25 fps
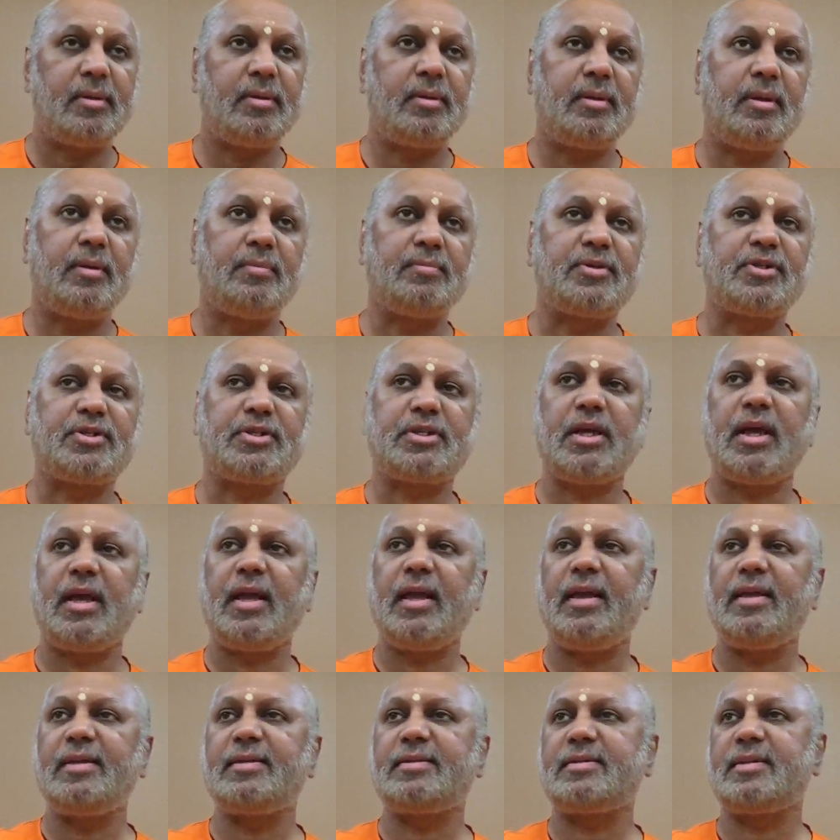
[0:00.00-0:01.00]
Damshtra
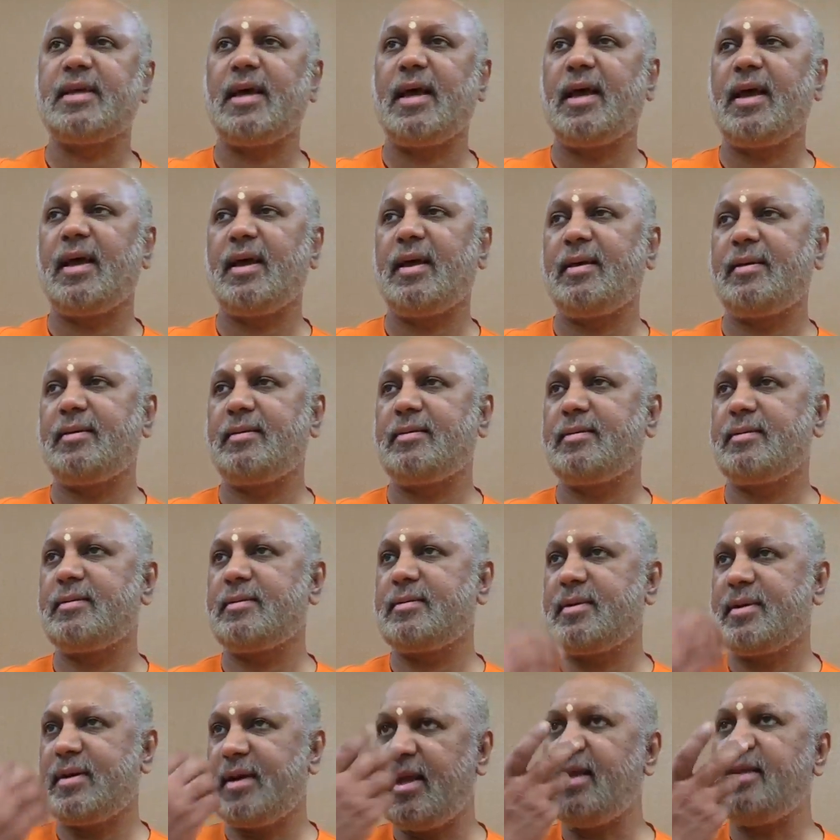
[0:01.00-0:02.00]
is
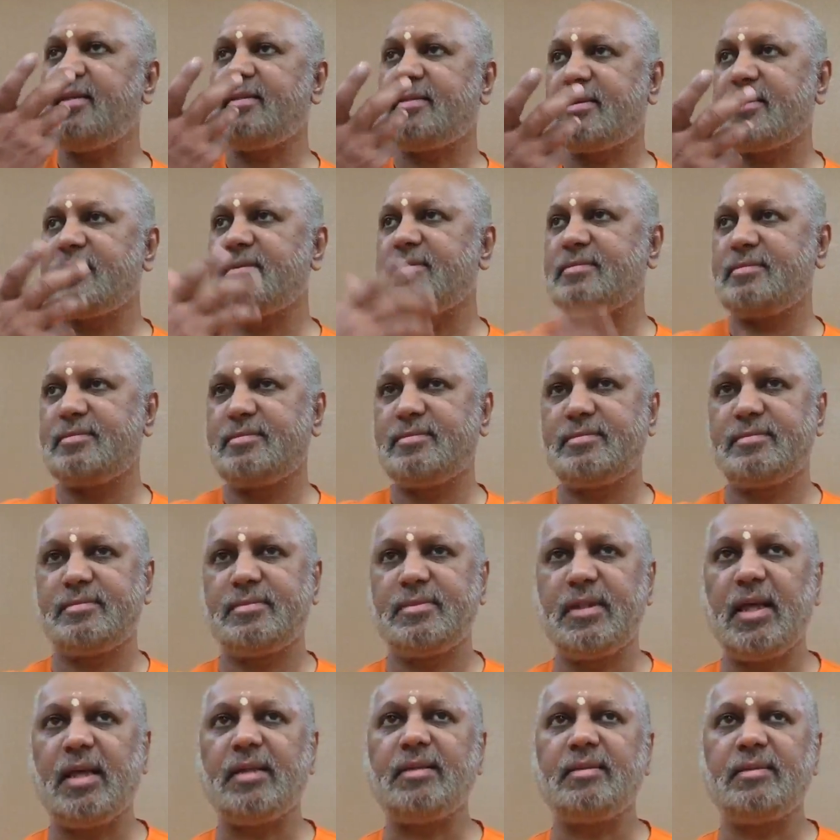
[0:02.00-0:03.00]
teeth.
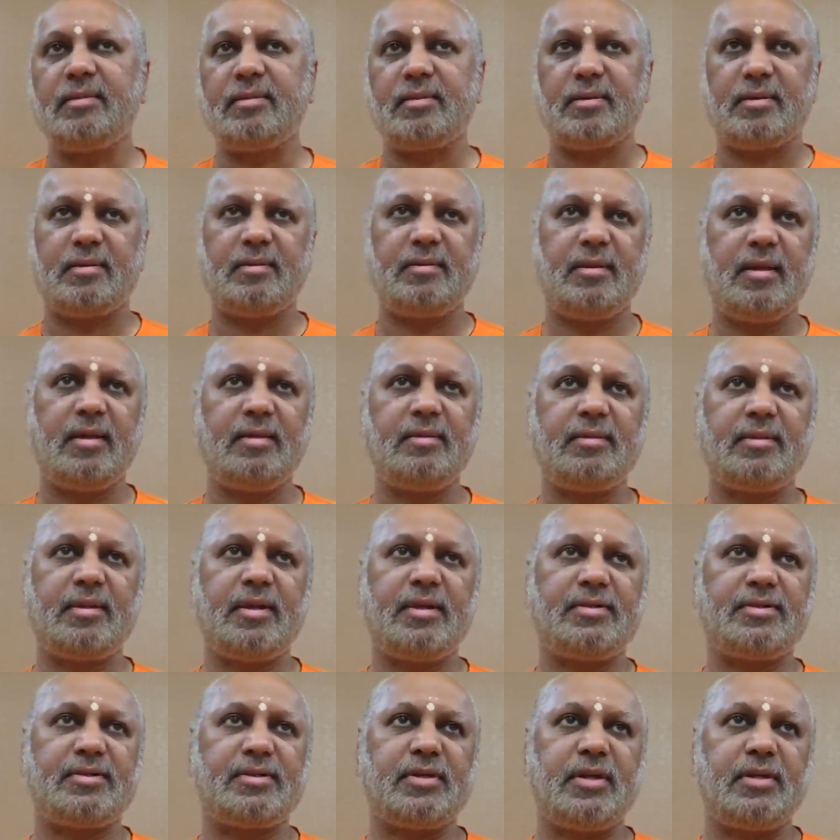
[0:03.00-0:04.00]
Dant
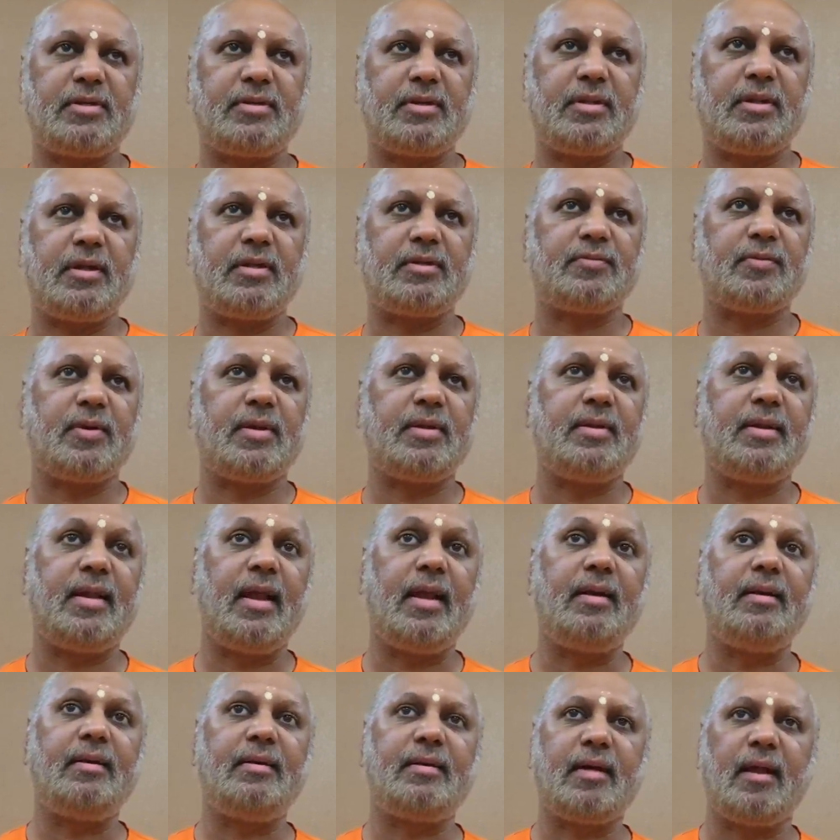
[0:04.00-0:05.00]
is teeth. That's why
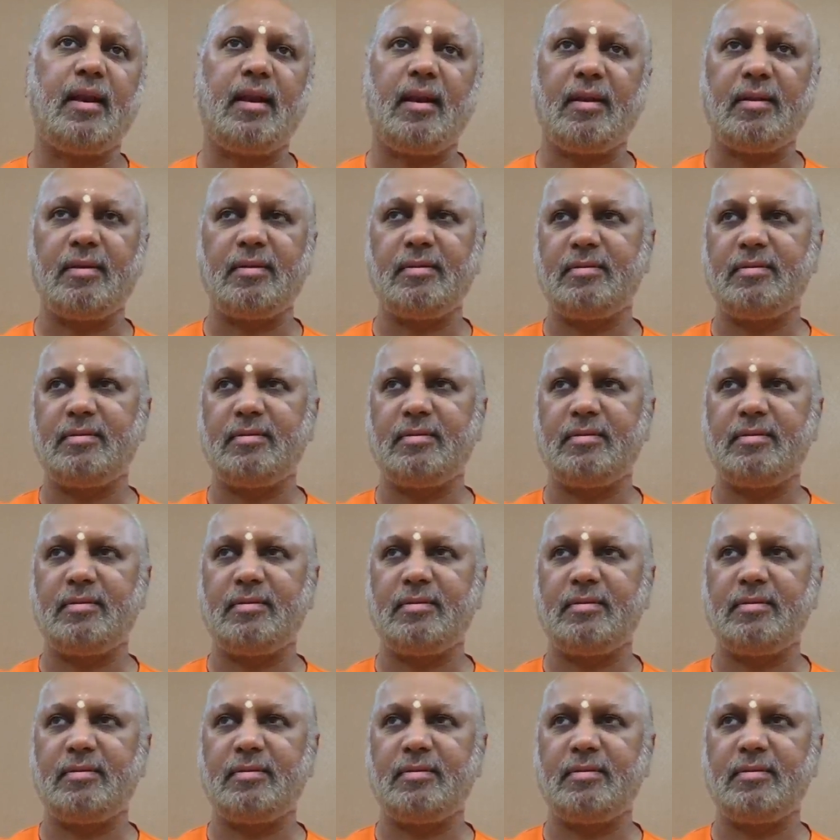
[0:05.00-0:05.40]
dental.